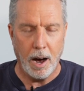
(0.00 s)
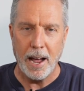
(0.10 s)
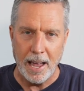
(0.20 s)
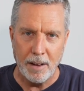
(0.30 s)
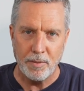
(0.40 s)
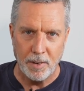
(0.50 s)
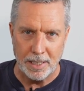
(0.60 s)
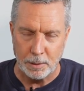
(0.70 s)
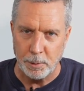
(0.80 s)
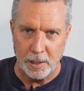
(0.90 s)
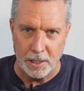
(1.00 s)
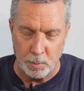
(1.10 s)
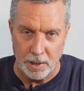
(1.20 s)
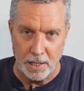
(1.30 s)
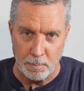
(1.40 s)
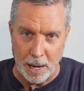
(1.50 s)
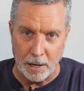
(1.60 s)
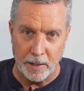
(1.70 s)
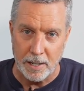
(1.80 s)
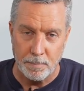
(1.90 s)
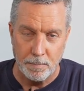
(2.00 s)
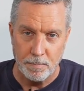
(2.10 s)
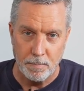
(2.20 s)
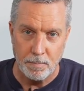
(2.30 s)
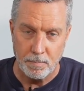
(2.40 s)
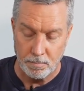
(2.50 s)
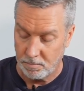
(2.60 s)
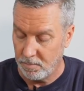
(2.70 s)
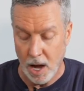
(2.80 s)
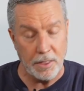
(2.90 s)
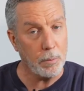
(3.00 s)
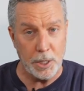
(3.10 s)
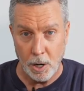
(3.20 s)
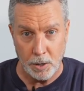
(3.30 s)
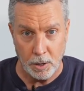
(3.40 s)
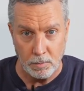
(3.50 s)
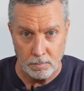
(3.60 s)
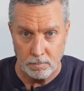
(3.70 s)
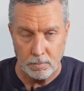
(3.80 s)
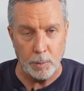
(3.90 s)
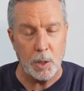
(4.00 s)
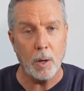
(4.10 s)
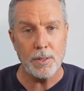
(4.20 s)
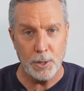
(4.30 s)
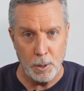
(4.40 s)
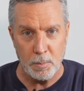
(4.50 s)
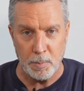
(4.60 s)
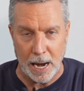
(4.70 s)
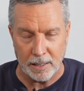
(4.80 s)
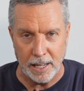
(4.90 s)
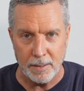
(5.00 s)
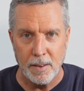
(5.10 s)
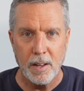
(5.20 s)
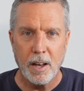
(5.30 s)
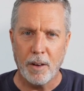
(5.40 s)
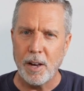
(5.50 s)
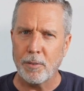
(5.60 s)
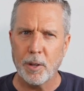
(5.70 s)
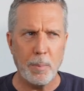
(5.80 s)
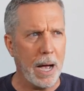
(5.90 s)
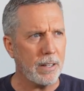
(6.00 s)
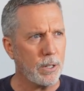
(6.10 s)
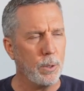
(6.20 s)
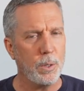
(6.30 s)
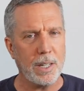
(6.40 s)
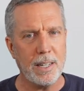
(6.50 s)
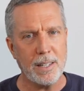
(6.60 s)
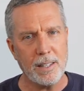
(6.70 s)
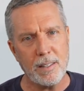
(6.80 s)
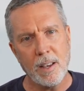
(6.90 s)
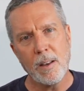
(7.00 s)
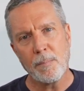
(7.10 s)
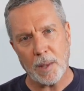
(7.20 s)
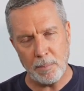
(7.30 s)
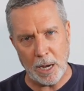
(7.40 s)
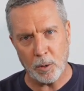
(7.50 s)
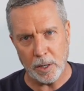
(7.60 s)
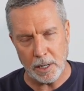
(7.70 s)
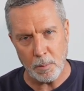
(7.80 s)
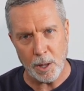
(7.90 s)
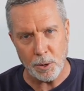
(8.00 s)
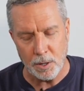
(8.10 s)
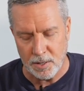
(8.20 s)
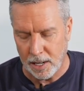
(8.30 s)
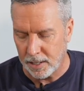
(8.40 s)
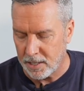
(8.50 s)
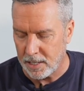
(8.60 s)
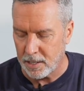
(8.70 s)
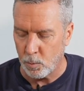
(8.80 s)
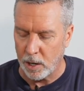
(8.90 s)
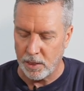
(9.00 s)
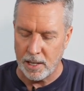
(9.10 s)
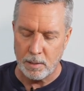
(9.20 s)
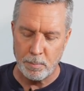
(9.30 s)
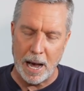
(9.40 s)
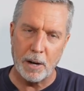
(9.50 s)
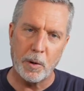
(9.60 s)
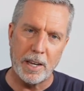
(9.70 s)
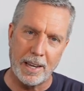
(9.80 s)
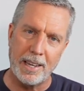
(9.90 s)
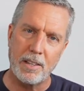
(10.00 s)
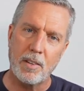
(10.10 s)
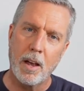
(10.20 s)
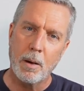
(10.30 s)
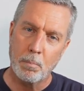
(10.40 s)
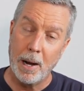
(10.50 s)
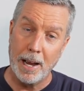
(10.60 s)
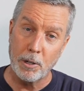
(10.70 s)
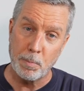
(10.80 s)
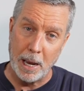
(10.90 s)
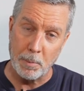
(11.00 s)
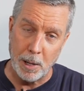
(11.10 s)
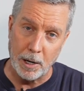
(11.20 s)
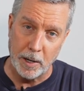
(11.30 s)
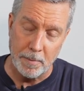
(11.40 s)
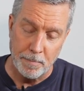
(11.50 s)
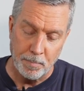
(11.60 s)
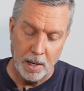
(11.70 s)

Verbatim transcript: I have experience with this battery. Not the redodo. It was called Zooms back then. I've had it for the past two seasons. I'm now going into my third sailing season where this battery is my house bank battery.